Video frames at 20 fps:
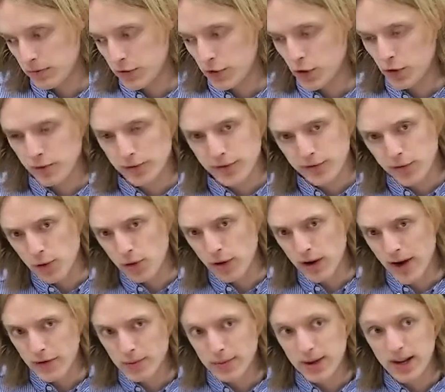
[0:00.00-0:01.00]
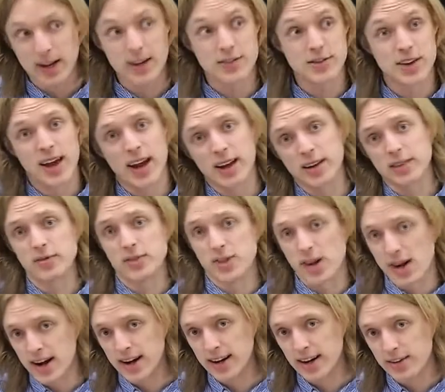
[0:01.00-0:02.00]
turn 4, everybody gets a hand of
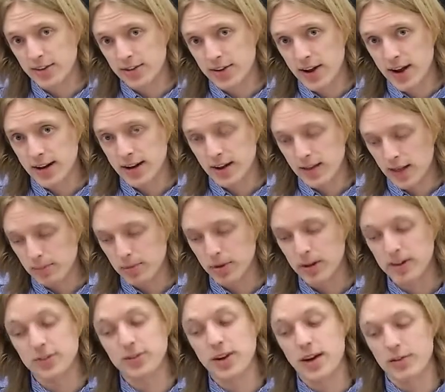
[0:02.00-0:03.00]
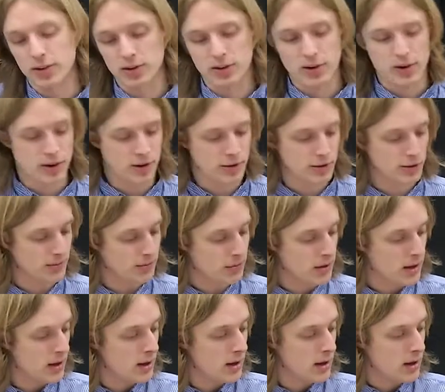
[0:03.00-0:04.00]
9 instead, and they play 7 cards.
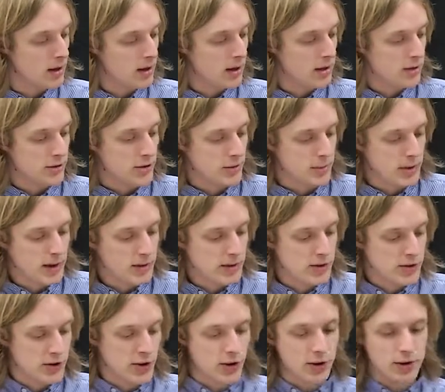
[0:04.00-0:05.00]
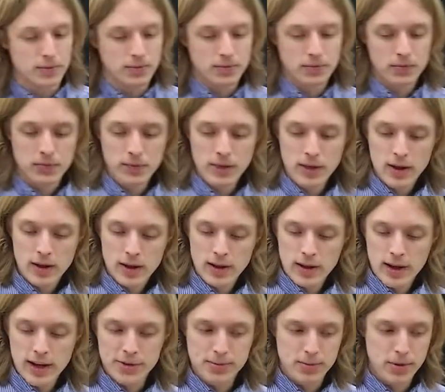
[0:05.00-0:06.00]
So to begin the turn,
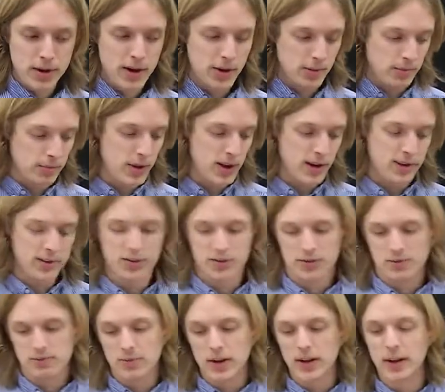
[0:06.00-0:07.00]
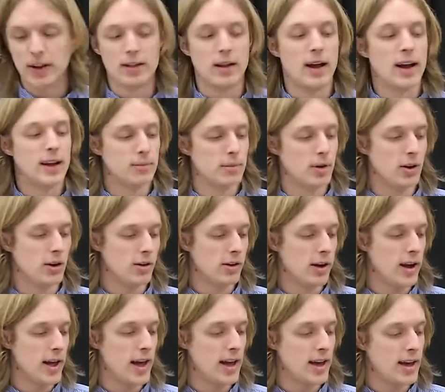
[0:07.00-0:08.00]
each player picks an alignment
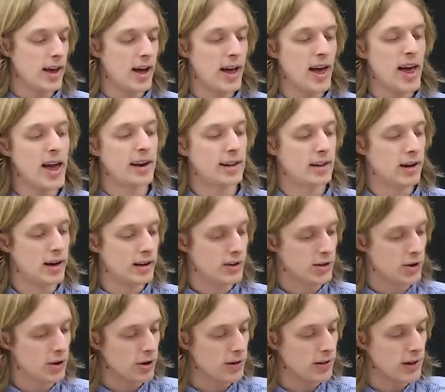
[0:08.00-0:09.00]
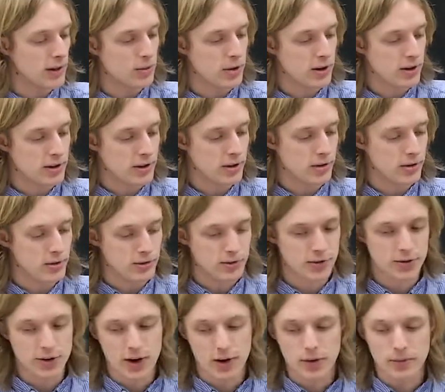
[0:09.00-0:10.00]
or a headline card they want to use.
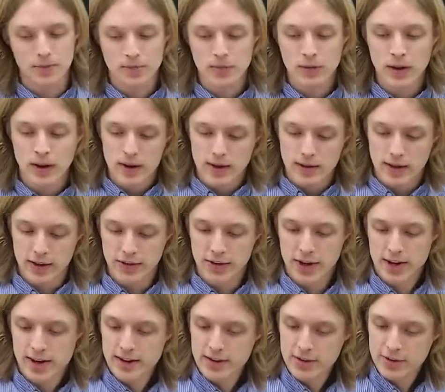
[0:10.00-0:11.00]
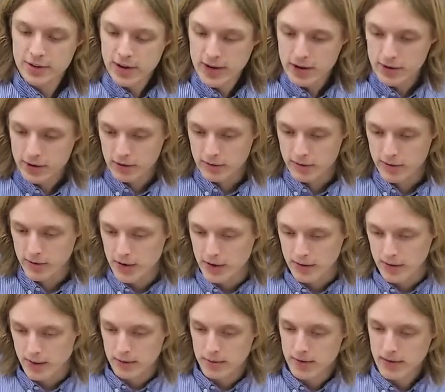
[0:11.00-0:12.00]
So they set it in secret in
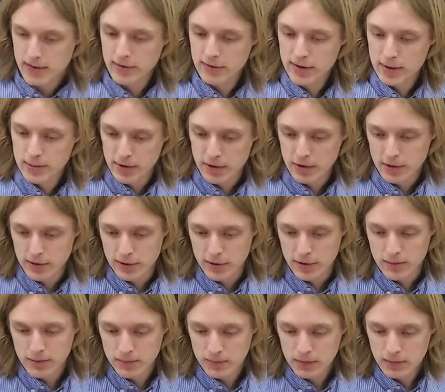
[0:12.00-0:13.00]
front of them, and they flip it over.